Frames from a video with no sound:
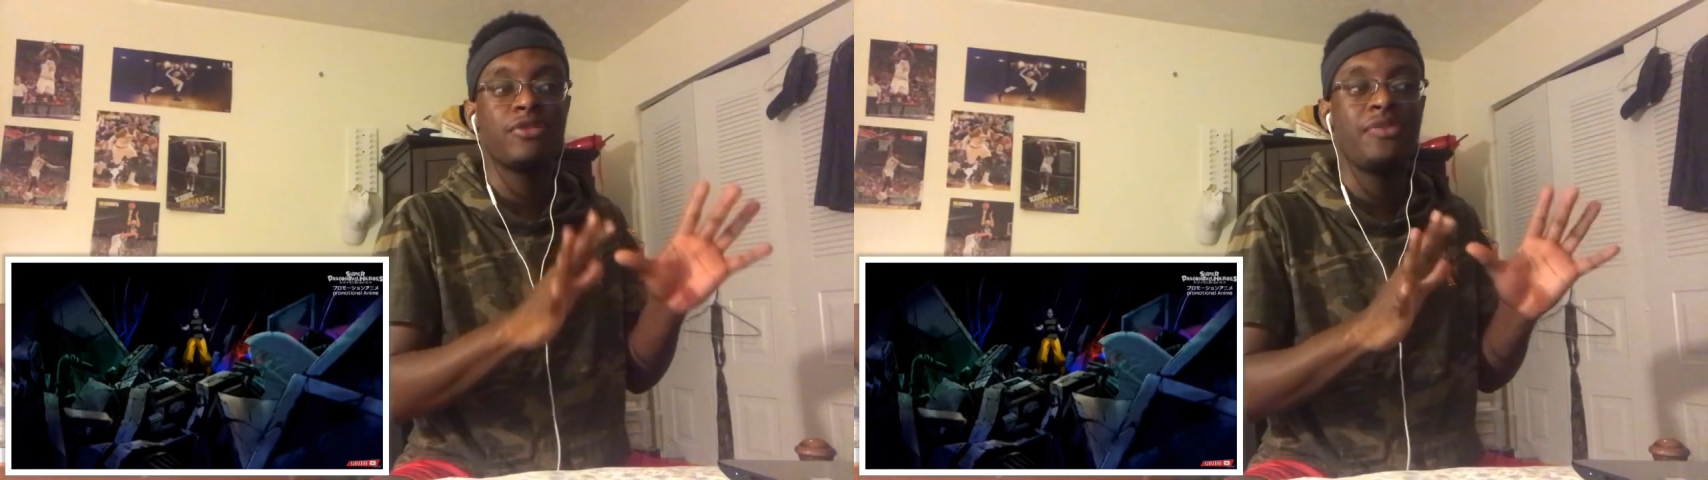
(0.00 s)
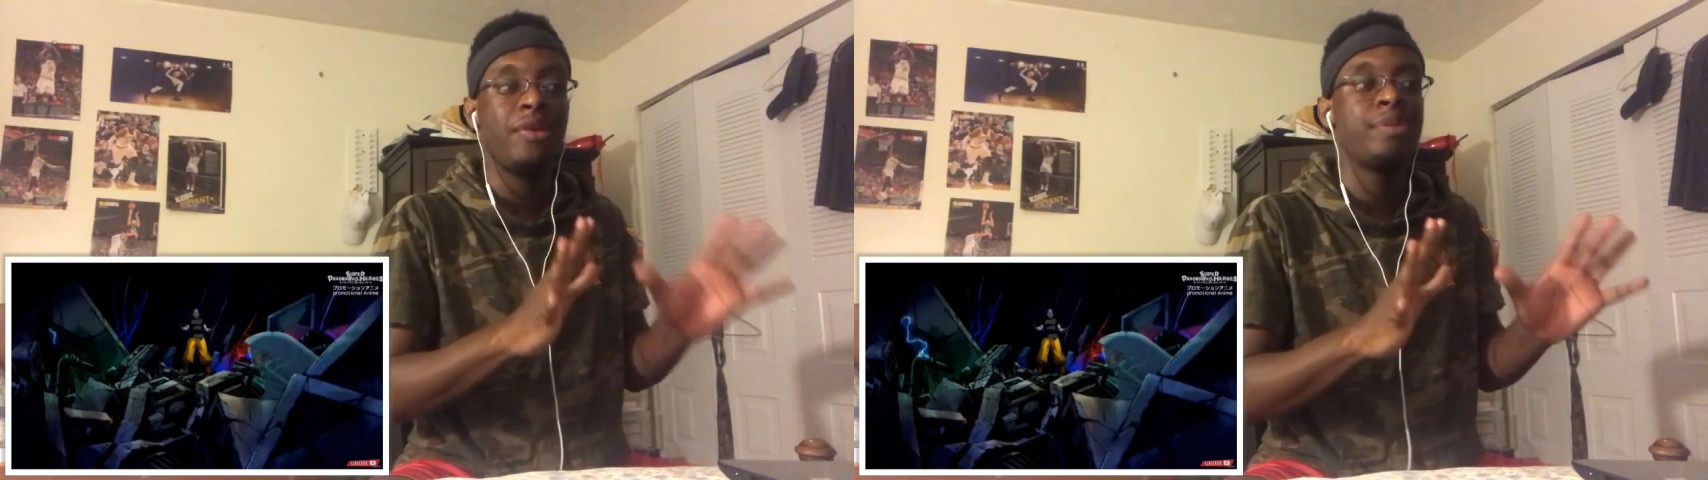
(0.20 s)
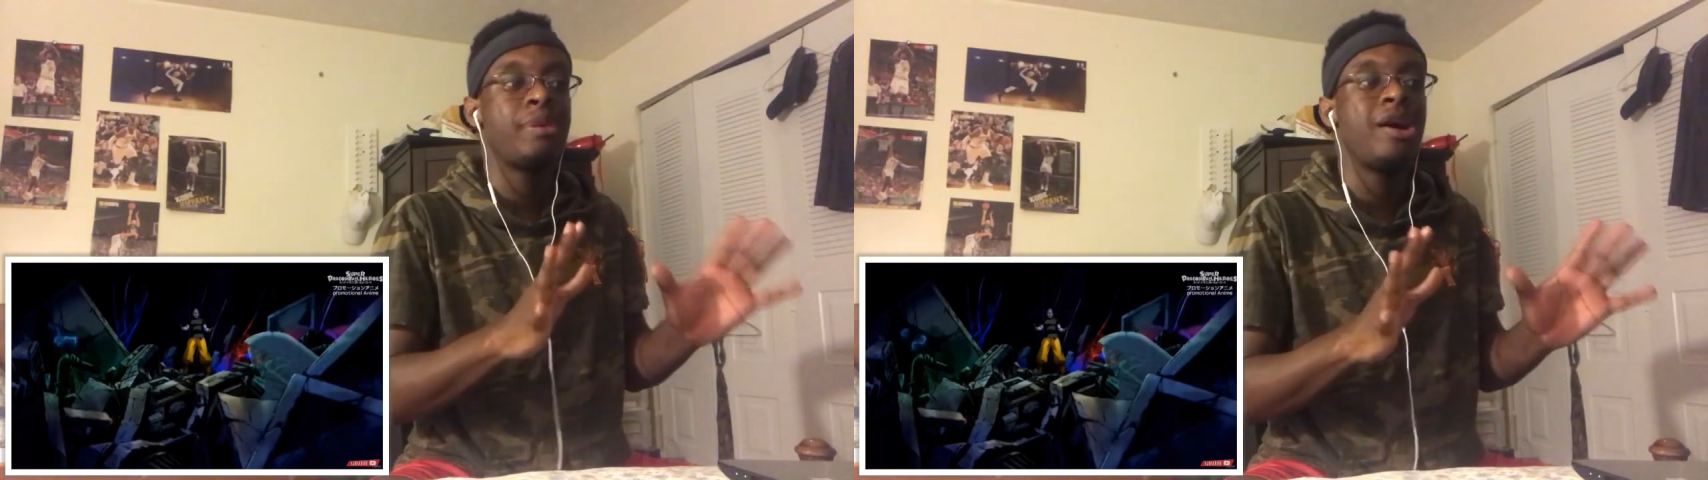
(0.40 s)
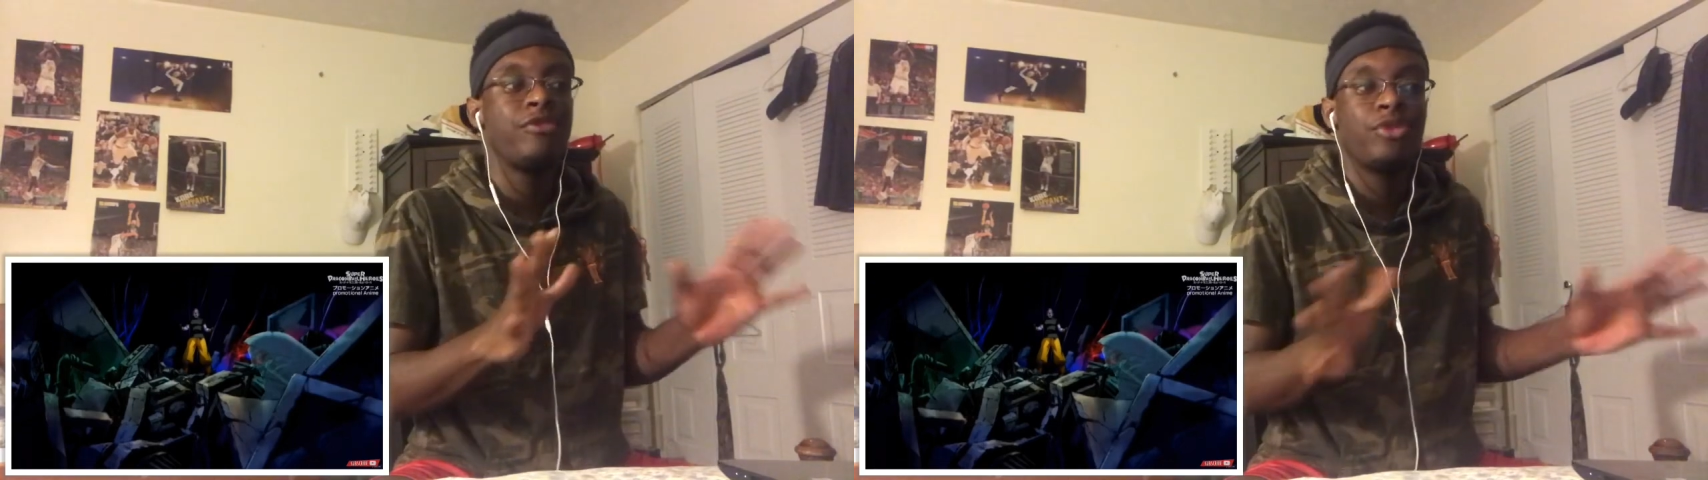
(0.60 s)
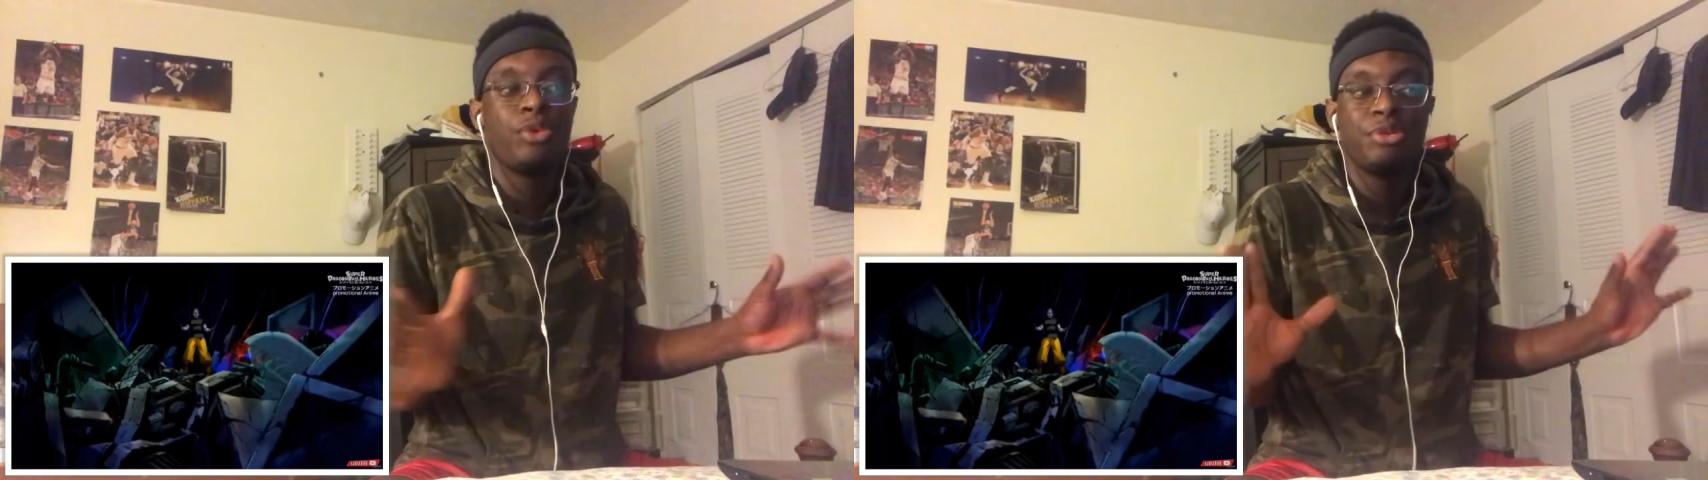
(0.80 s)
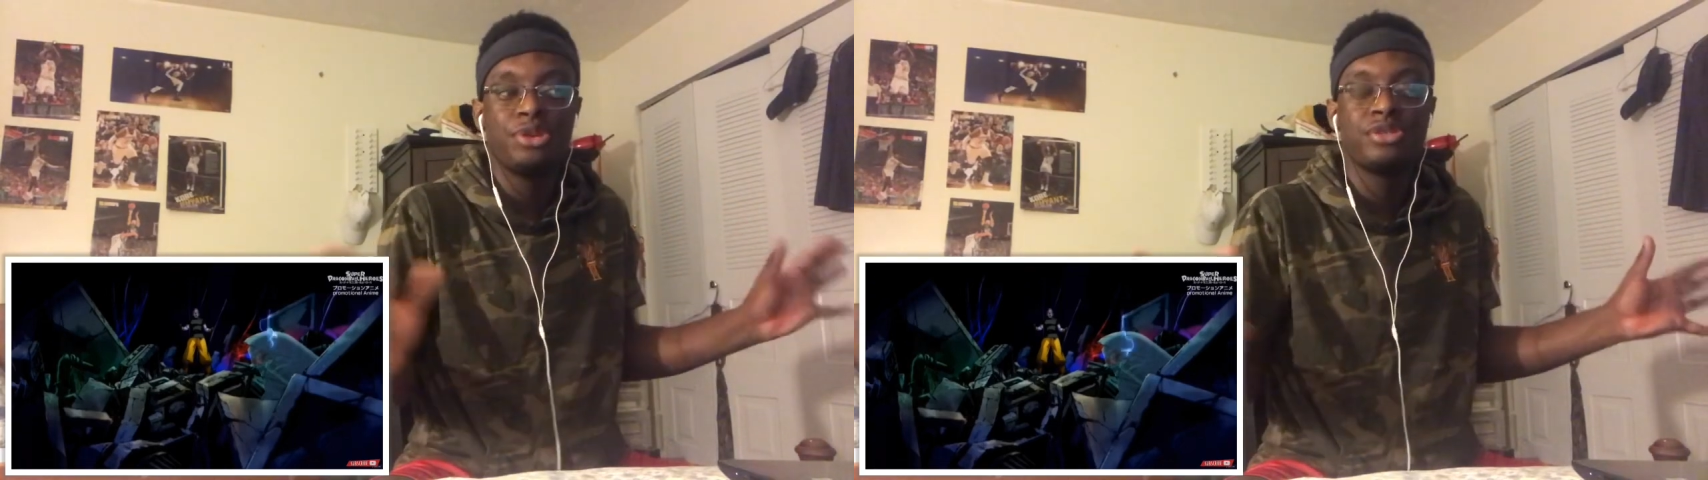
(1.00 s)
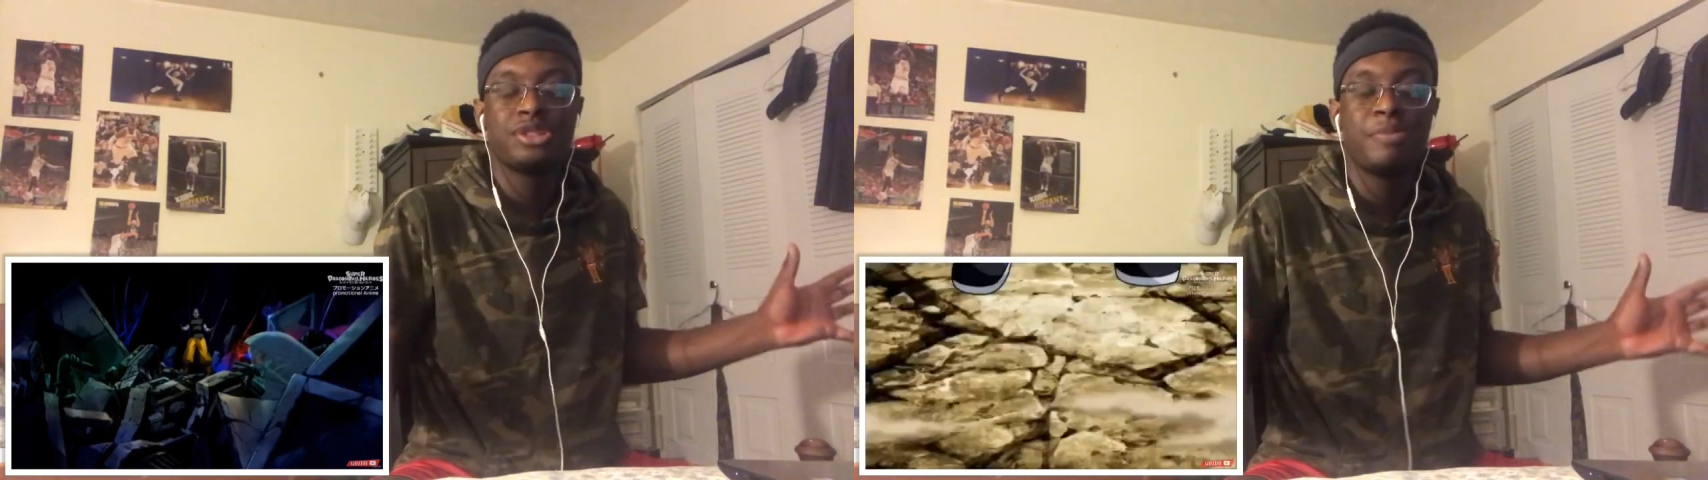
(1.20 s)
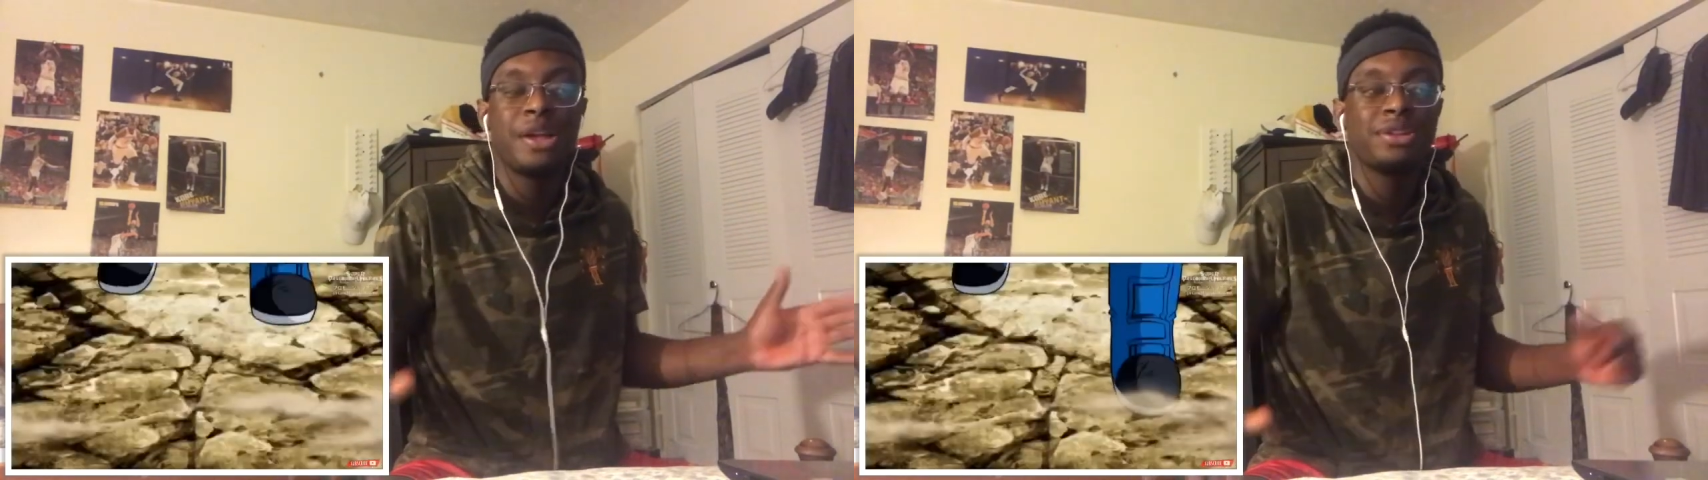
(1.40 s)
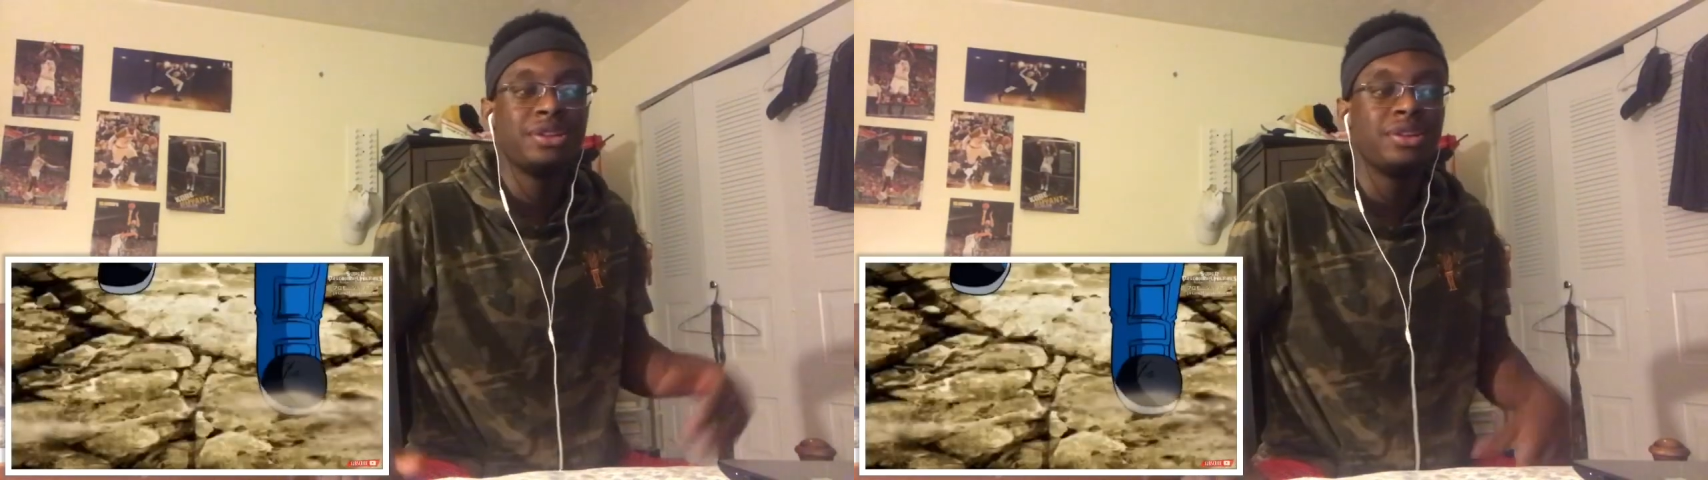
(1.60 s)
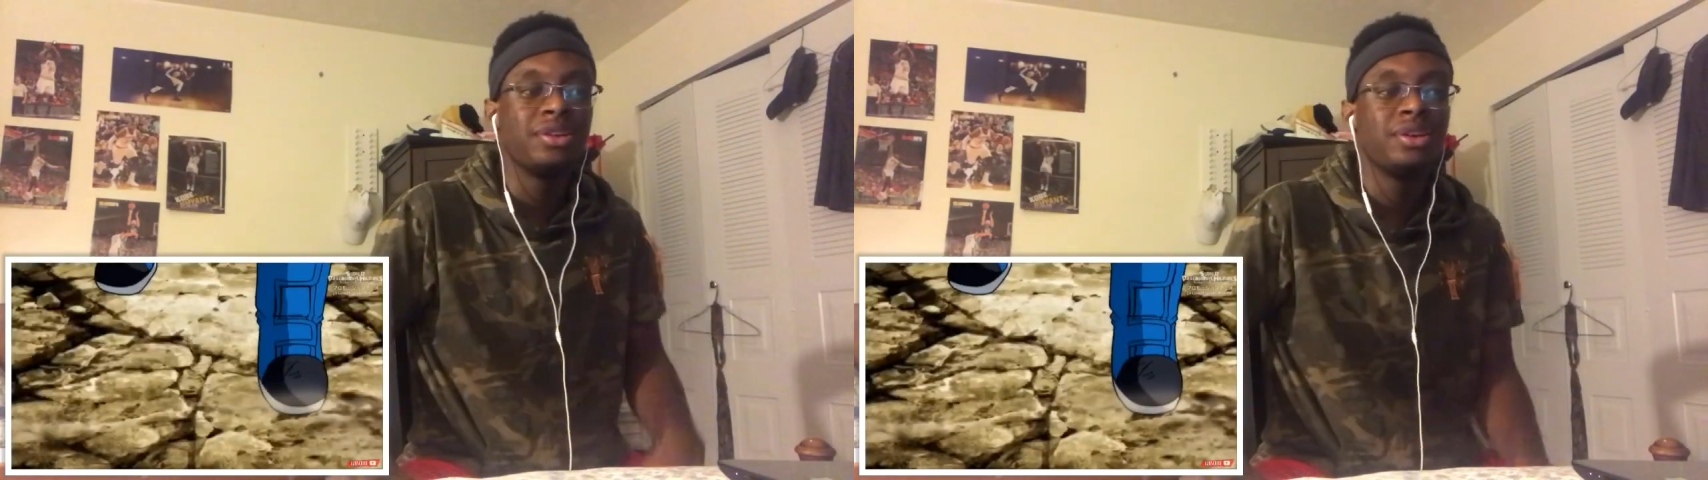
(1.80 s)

are very powerful. What were you expecting?